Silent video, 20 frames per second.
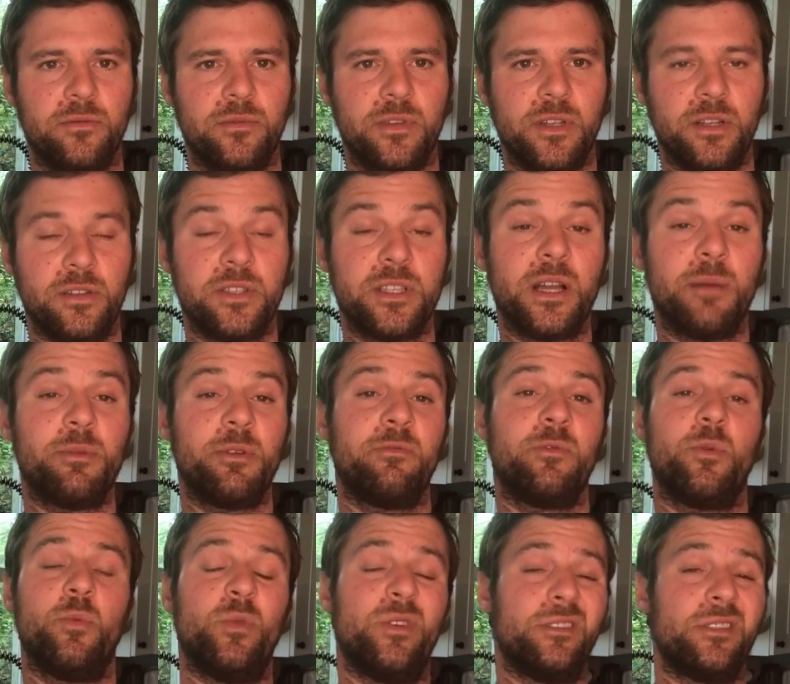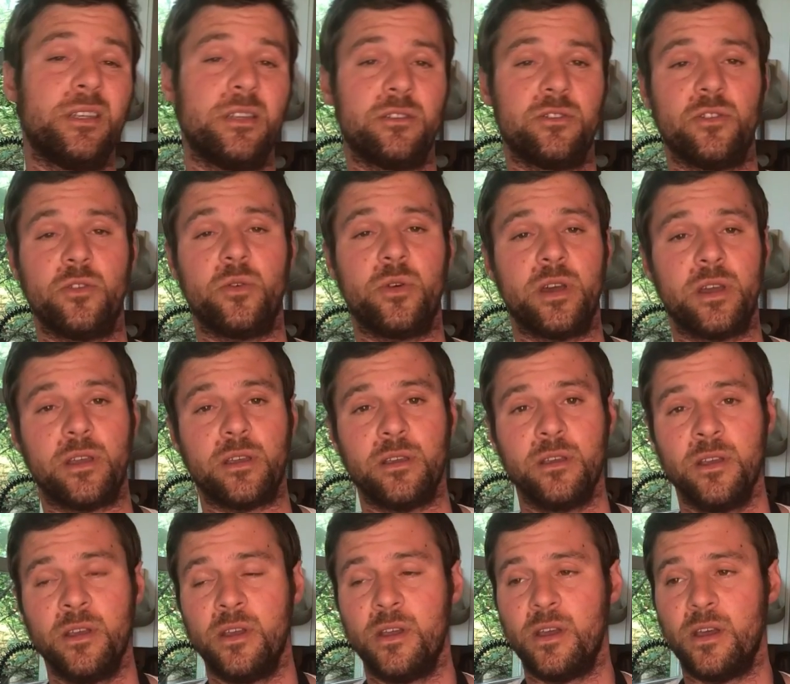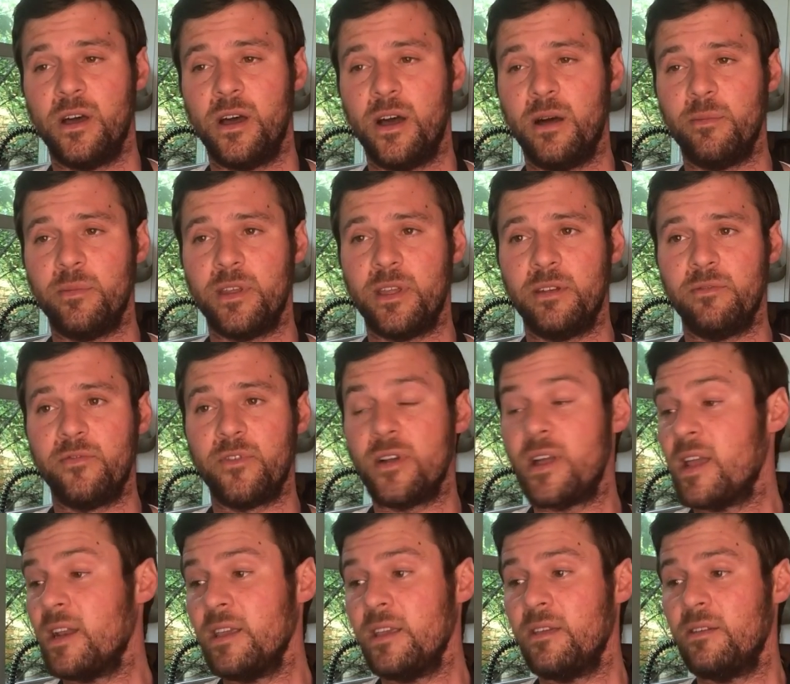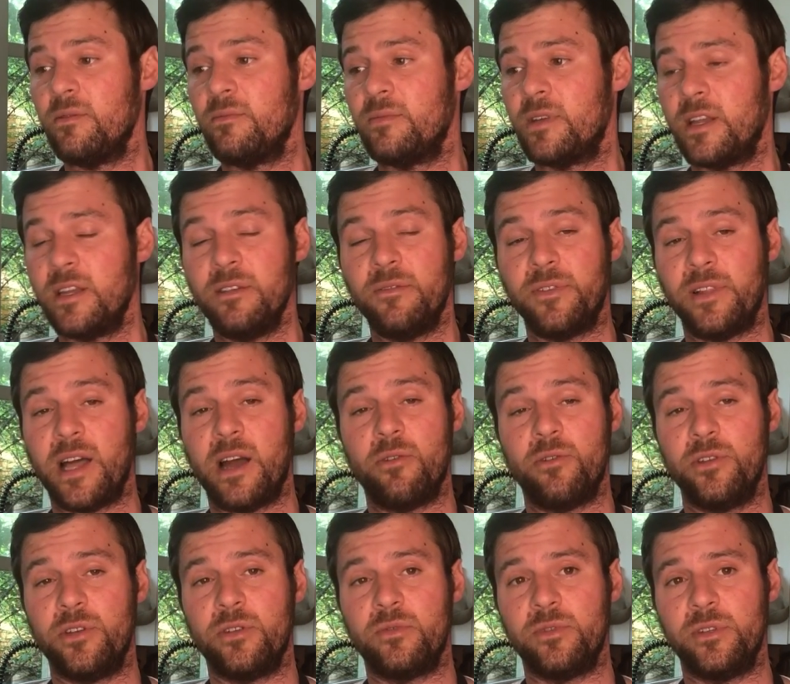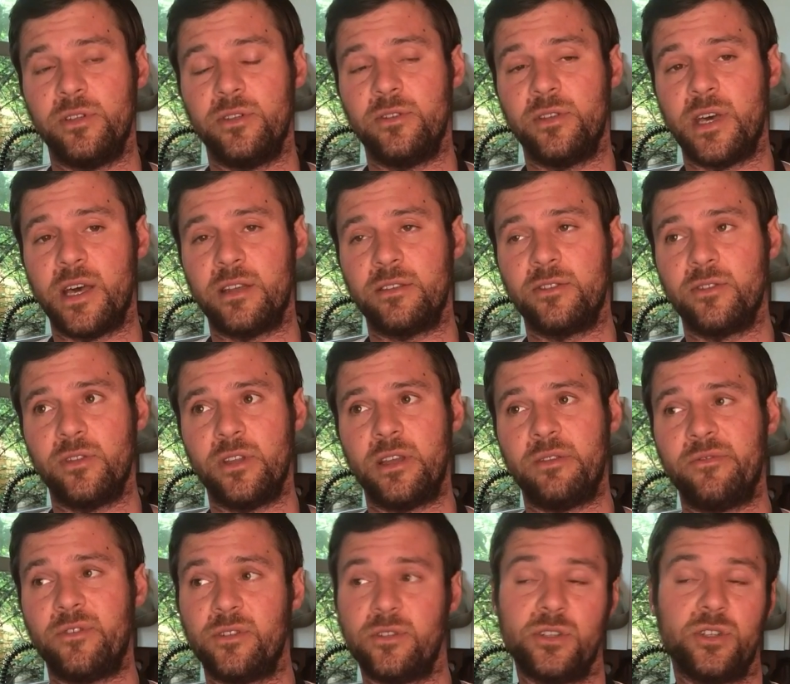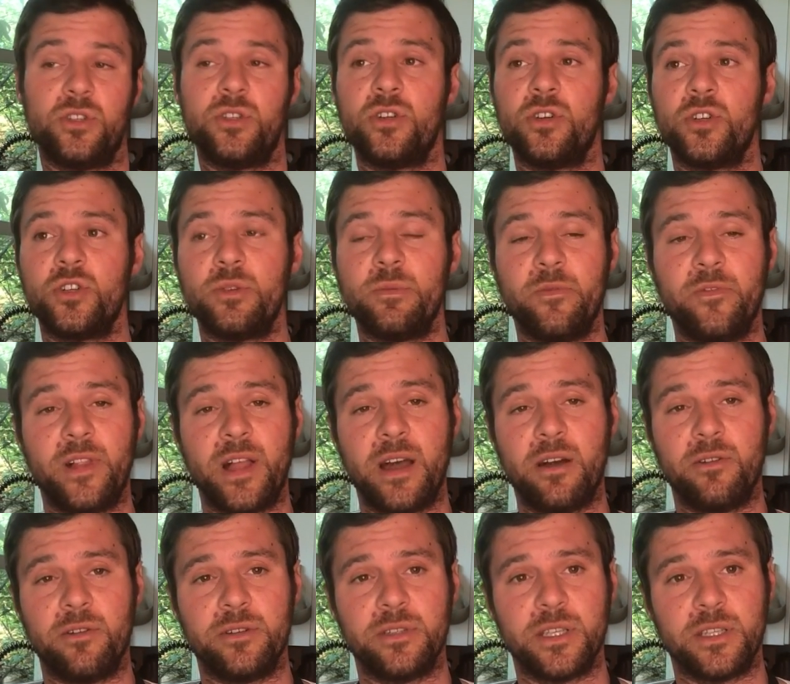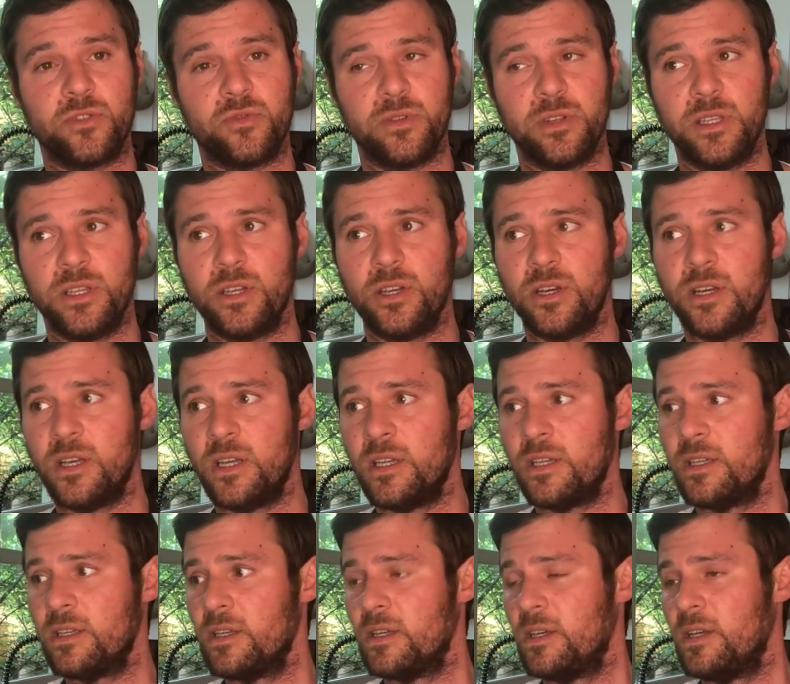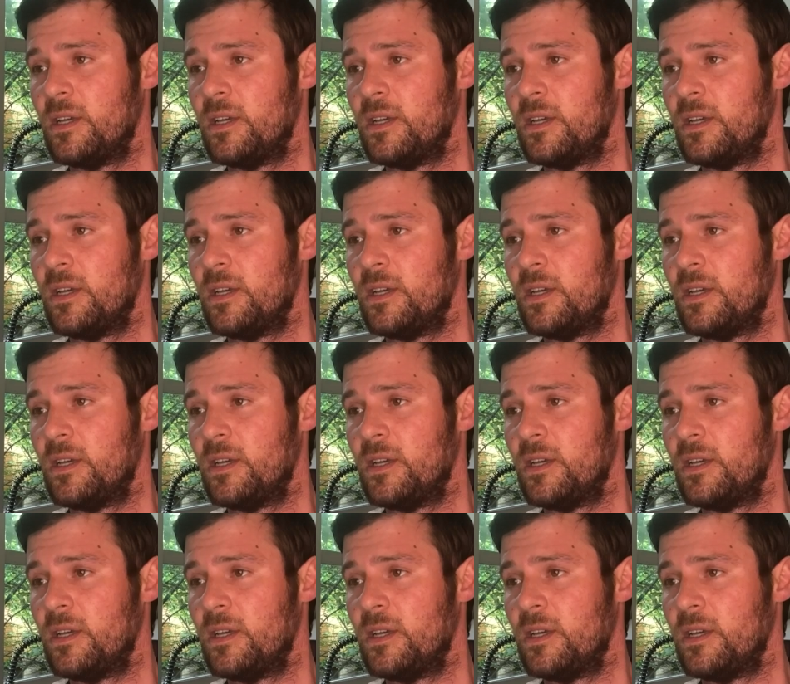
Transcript: it'll stop them from wilting so quick. And for any flower, you can really do that. So like for nasturtium flowers, that's really good.